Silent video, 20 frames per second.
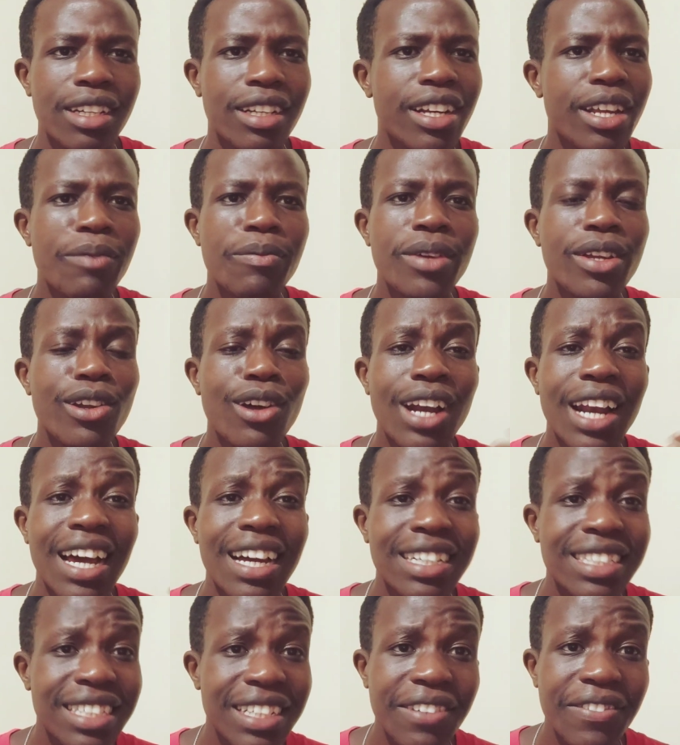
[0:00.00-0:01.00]
criminal
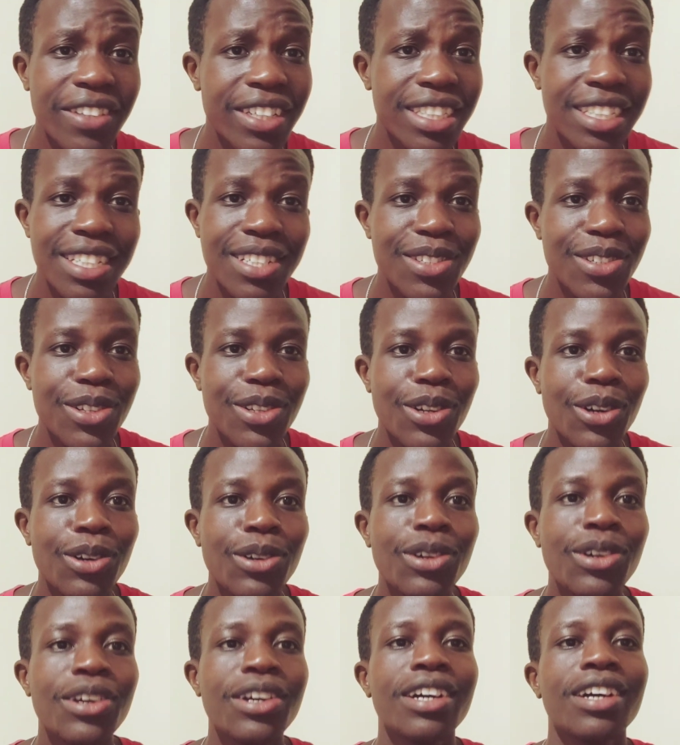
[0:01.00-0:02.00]
activities,
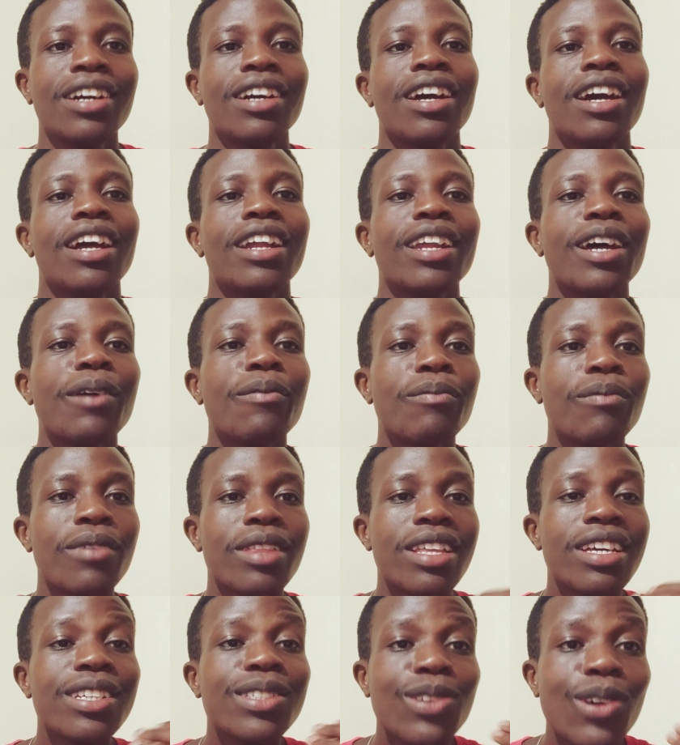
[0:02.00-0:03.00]
and
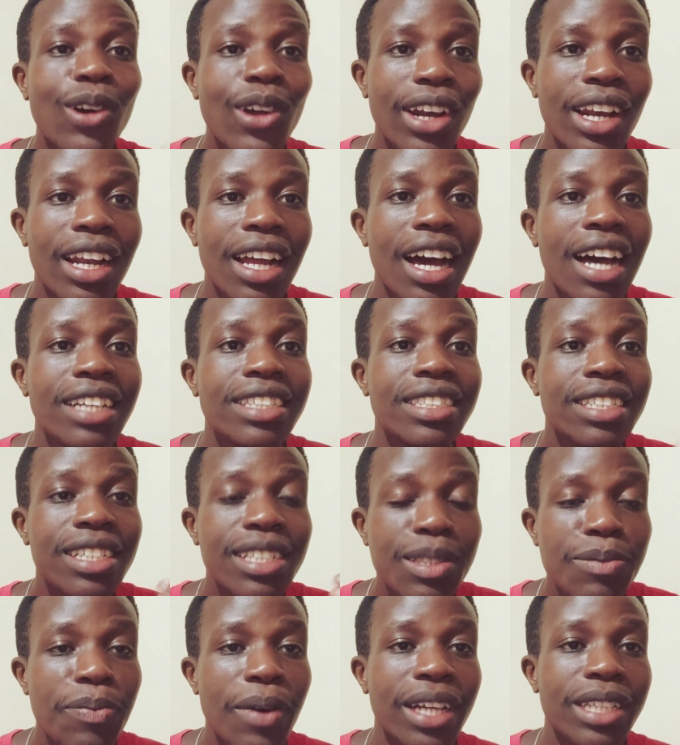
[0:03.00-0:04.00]
these all are
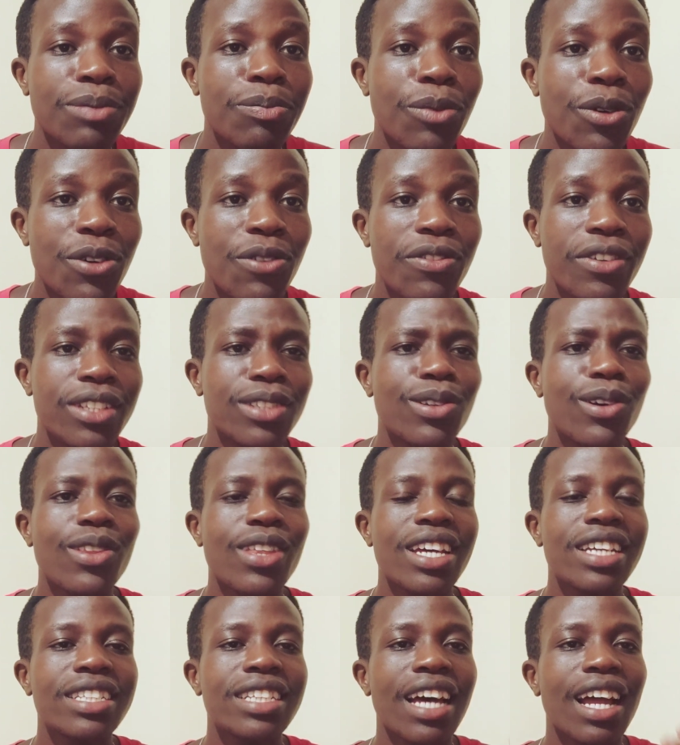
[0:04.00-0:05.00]
just but movies. So
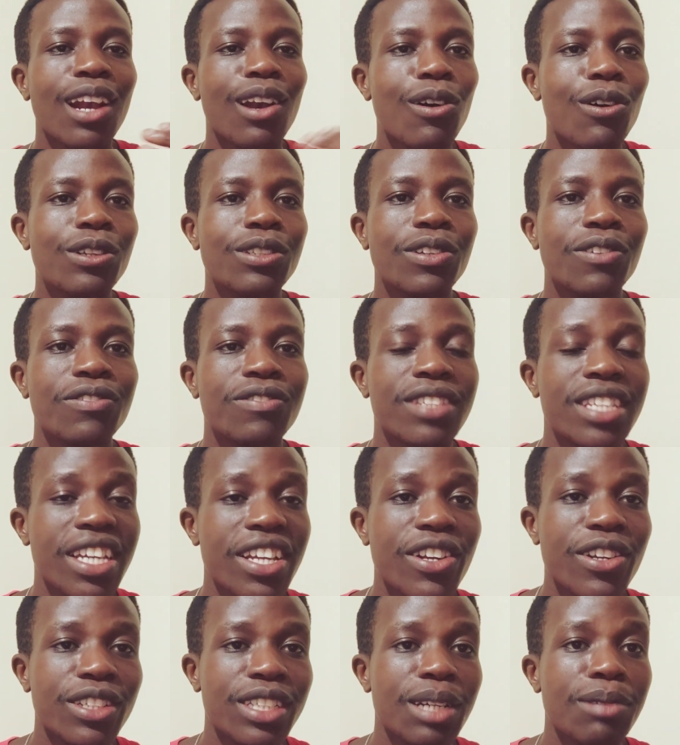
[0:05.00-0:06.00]
there's a lot of
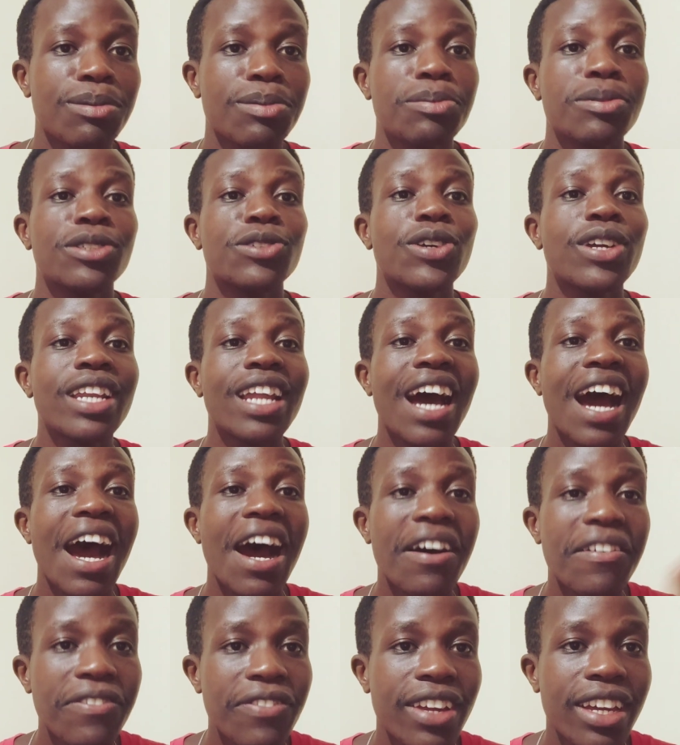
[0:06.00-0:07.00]
stereotypes between
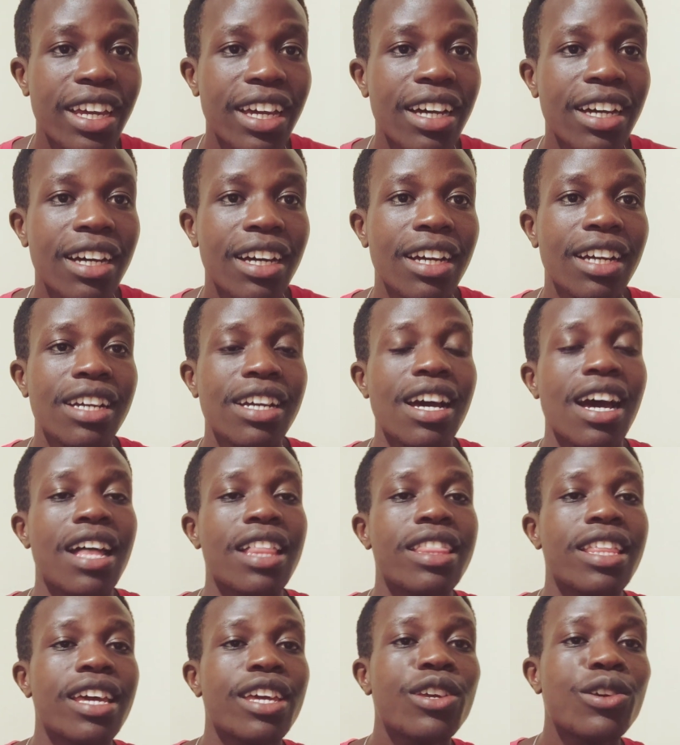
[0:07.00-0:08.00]
Africa
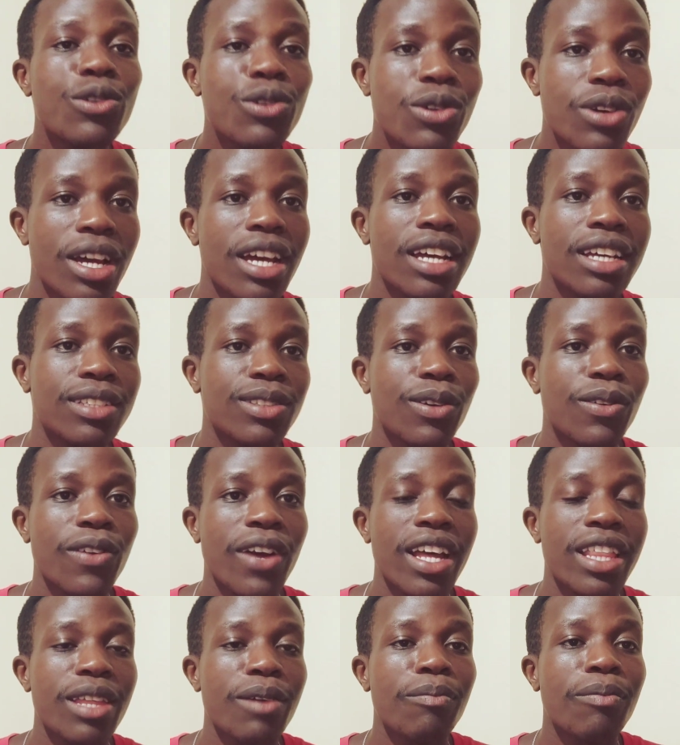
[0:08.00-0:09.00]
and the US, or
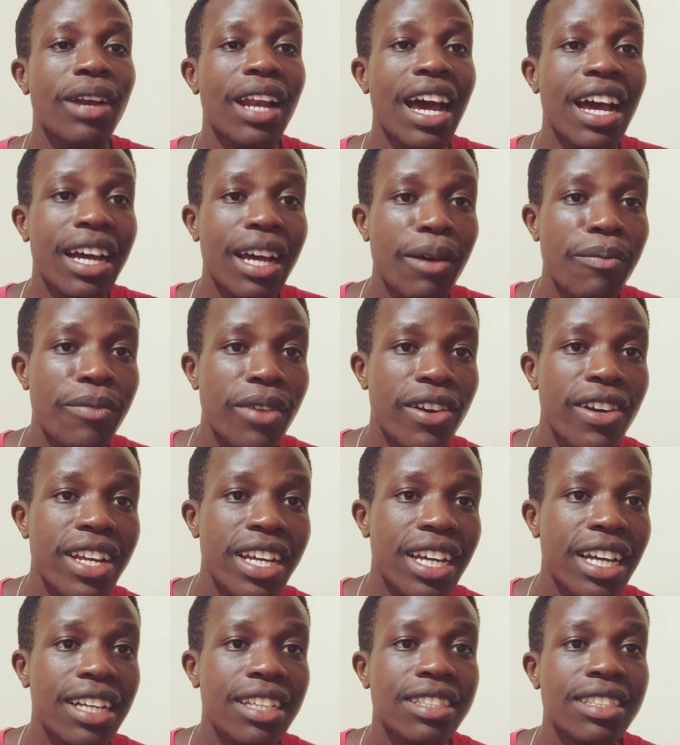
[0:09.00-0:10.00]
rather Black
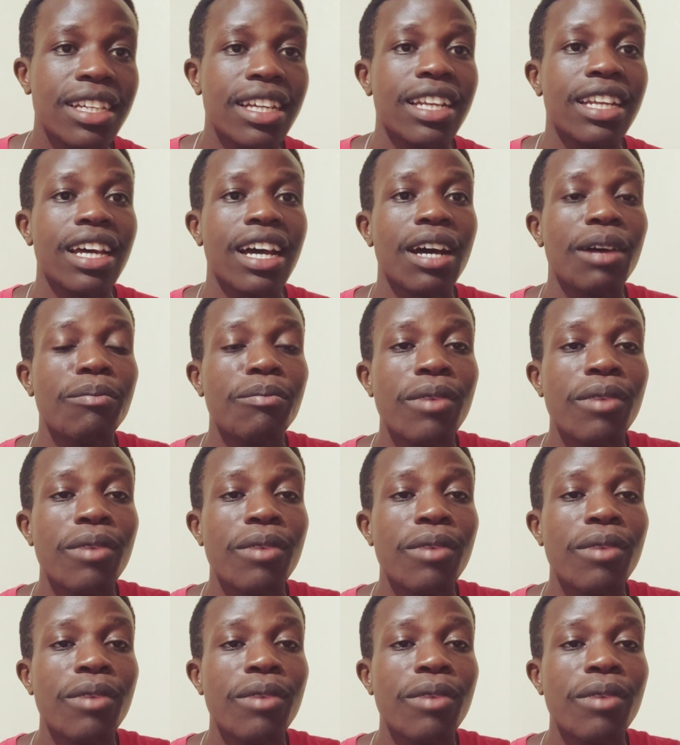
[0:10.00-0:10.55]
Americans and